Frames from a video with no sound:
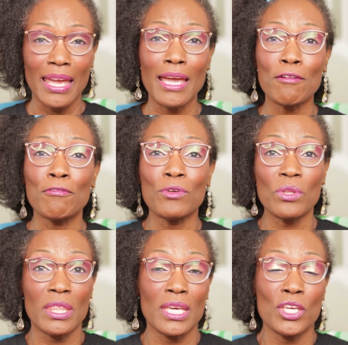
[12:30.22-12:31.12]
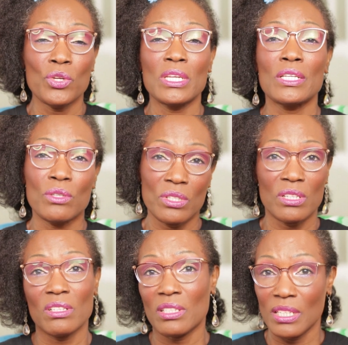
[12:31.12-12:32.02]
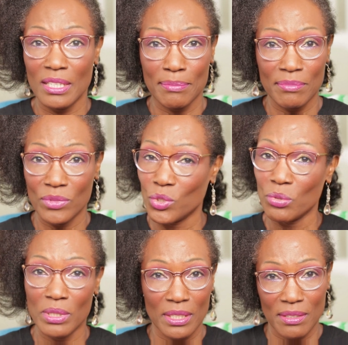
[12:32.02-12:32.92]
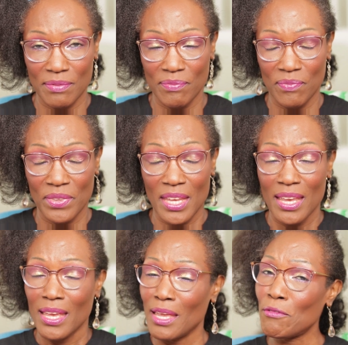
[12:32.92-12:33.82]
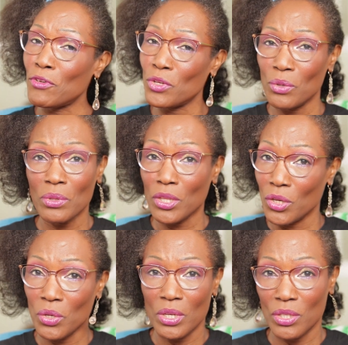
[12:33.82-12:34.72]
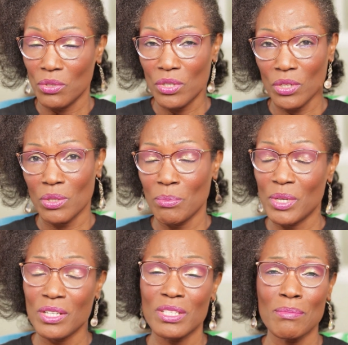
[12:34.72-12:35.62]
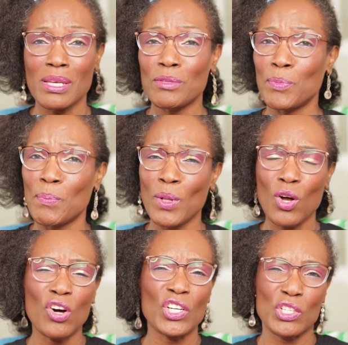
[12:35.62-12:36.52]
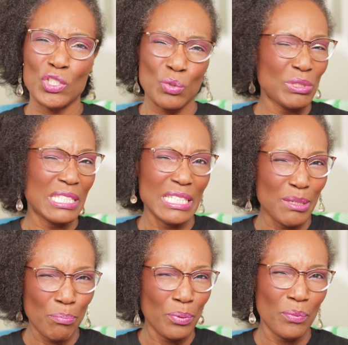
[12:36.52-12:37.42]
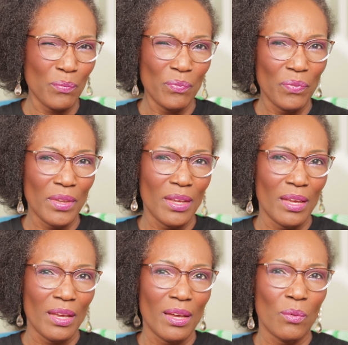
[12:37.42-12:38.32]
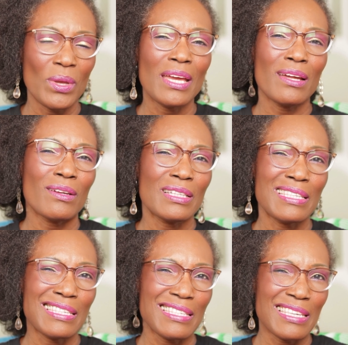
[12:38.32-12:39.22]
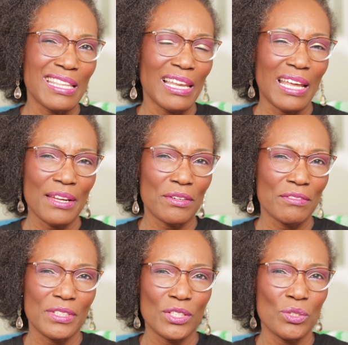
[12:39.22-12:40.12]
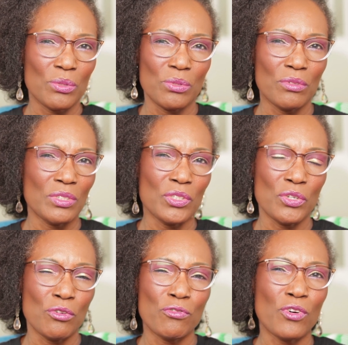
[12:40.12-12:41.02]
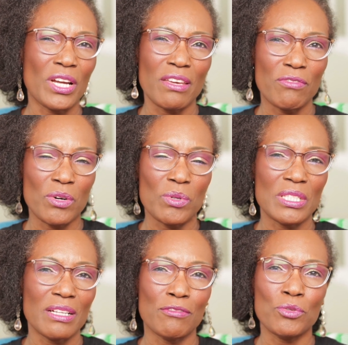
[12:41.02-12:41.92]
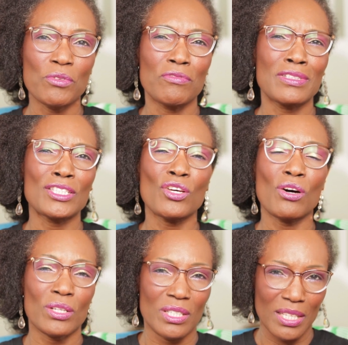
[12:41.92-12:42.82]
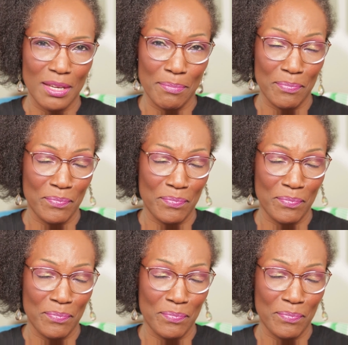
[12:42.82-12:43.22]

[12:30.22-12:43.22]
if you think you need to talk to them, do it. If you don't think you need to talk to them, because sometimes people cut us so deep, we cannot see the light of day to, forgive ourselves to even talk to them.